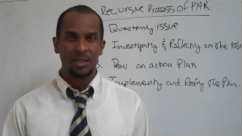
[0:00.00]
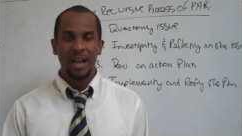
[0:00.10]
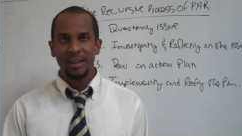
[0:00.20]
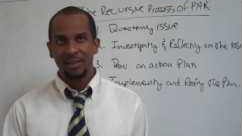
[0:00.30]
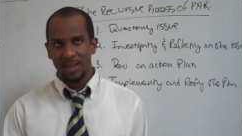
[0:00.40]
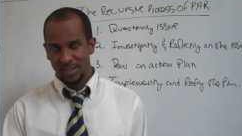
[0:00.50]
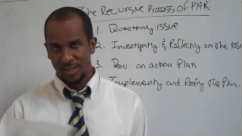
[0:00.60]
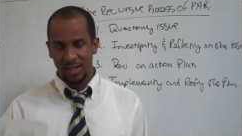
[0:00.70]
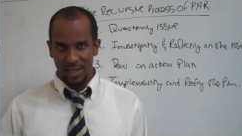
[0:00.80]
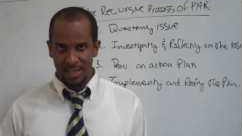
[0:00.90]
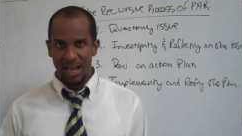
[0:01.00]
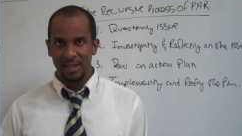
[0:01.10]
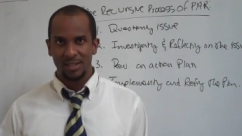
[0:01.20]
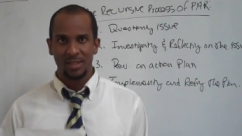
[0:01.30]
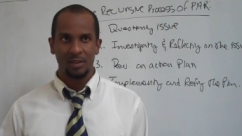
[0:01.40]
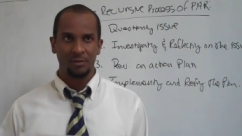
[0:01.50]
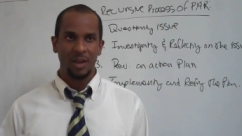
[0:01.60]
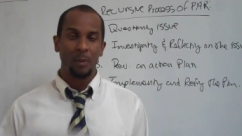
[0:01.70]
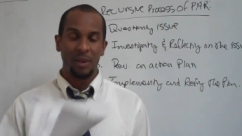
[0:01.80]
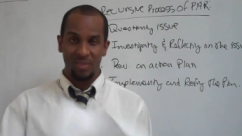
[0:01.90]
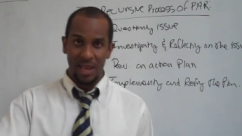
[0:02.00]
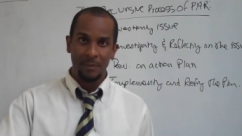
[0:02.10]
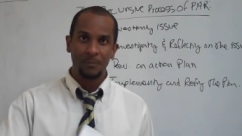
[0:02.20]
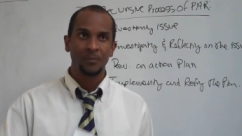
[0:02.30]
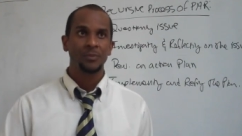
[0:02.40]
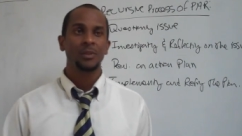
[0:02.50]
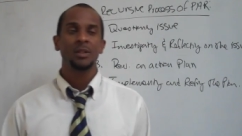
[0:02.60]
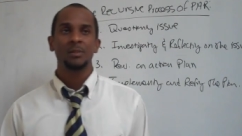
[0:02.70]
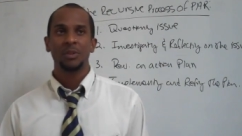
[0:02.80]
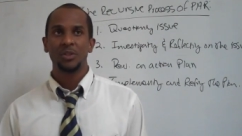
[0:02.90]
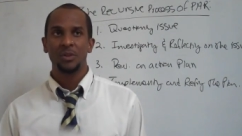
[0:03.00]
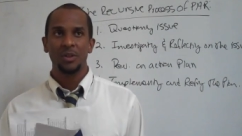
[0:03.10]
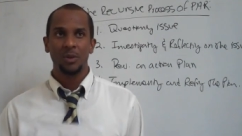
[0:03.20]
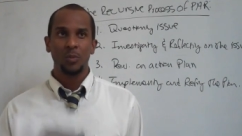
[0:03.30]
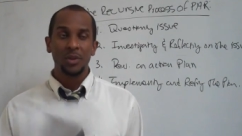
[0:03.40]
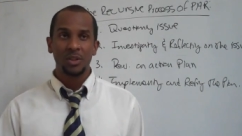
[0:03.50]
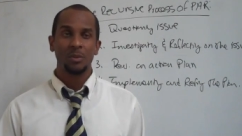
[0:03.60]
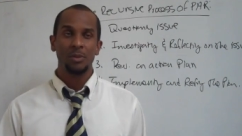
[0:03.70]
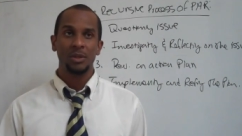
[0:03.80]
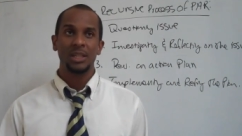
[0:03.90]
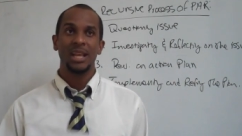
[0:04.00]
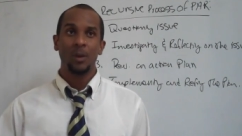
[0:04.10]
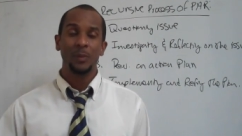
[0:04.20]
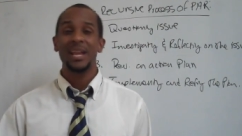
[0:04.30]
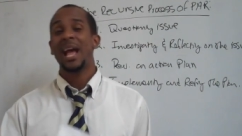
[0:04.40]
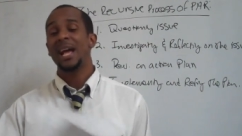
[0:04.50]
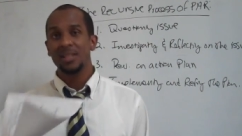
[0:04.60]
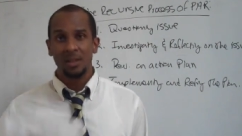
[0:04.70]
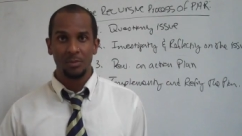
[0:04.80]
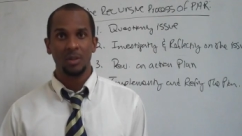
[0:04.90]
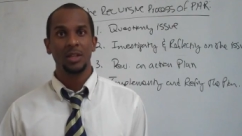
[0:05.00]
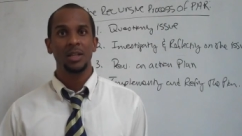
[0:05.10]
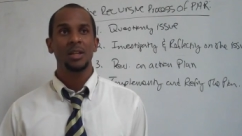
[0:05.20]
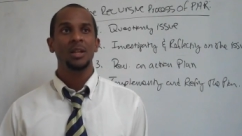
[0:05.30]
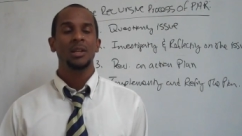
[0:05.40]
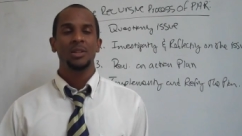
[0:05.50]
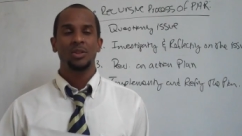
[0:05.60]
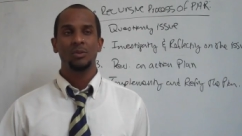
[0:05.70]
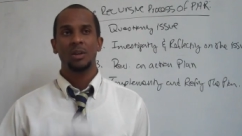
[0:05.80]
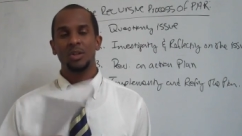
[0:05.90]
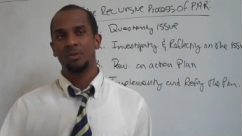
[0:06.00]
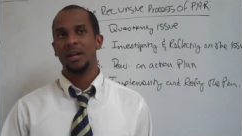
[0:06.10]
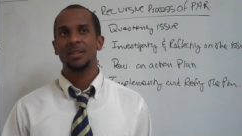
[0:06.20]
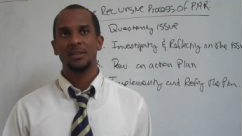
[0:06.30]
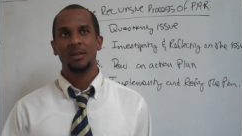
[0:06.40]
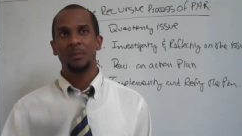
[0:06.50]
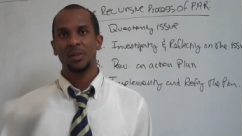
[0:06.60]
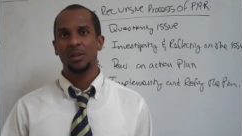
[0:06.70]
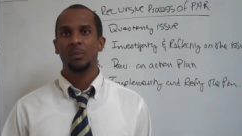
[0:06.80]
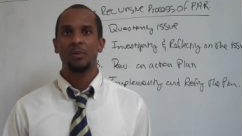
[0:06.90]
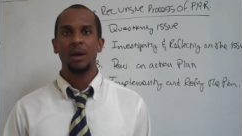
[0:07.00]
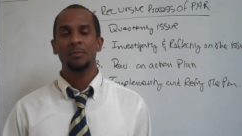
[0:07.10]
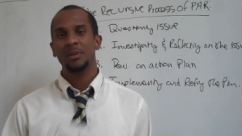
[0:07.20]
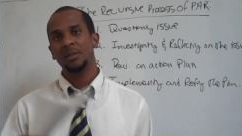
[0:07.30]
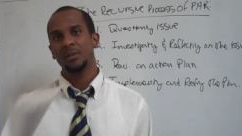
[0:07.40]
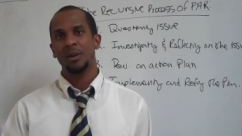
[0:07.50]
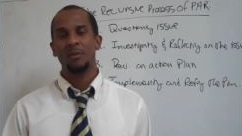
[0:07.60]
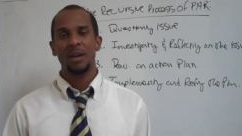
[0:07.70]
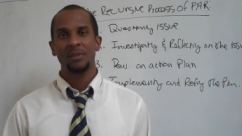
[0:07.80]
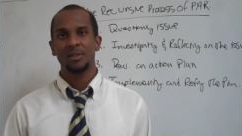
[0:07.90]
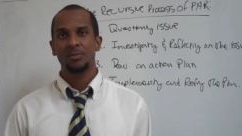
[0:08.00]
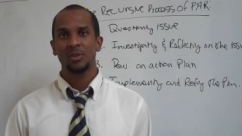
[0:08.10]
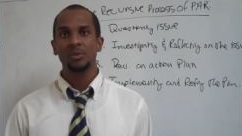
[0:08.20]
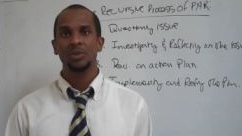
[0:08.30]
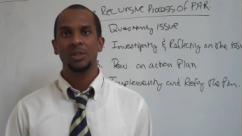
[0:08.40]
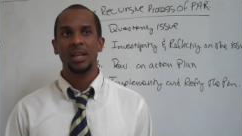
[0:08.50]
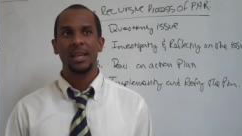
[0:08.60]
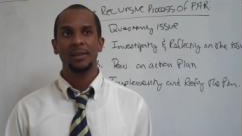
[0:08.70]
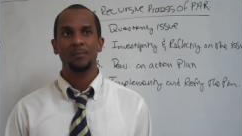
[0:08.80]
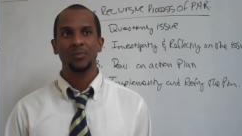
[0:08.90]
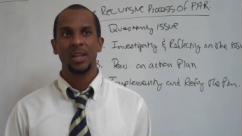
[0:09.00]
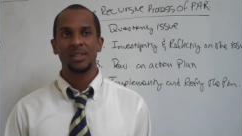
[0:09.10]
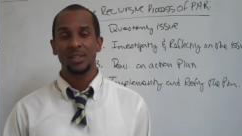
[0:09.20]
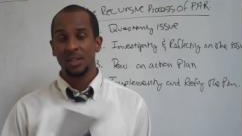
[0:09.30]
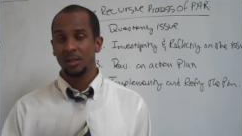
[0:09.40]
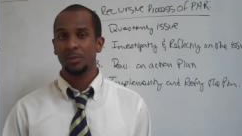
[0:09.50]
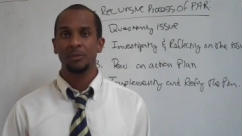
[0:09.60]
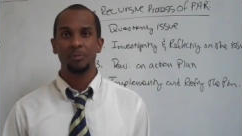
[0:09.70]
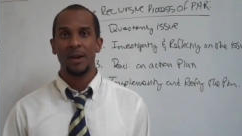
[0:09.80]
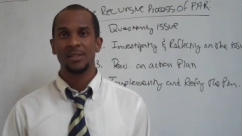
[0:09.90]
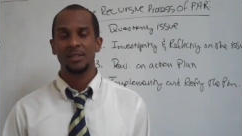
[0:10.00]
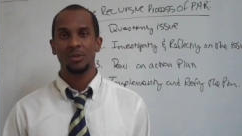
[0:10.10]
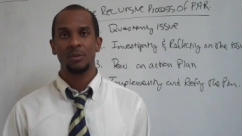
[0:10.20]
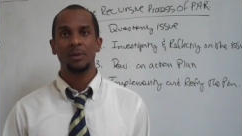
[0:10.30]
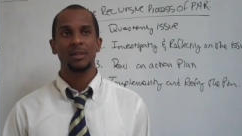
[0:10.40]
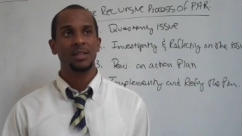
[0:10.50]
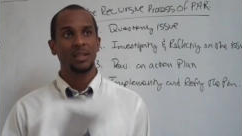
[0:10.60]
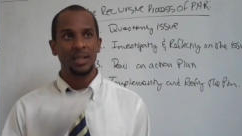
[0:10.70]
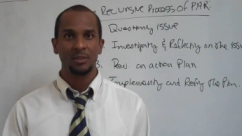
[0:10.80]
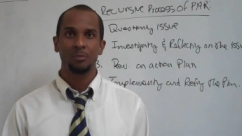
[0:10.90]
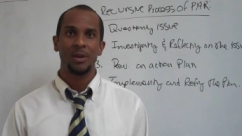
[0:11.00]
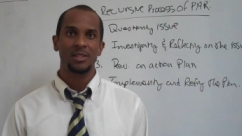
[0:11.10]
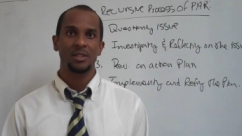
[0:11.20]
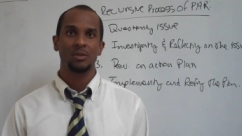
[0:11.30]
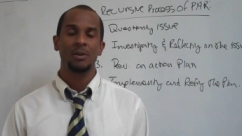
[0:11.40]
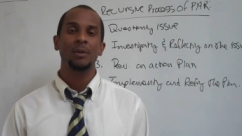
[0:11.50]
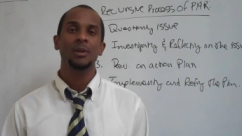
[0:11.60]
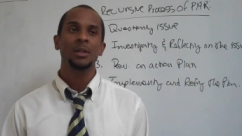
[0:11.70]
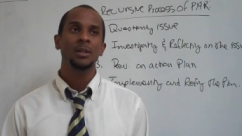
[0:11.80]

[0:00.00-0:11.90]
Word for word: I like to say it like that instead of helping them but you're there with the community, helping as a community to address a particular problem and arrive at some solution. And it's a deliberative process throughout, it's a collective process throughout.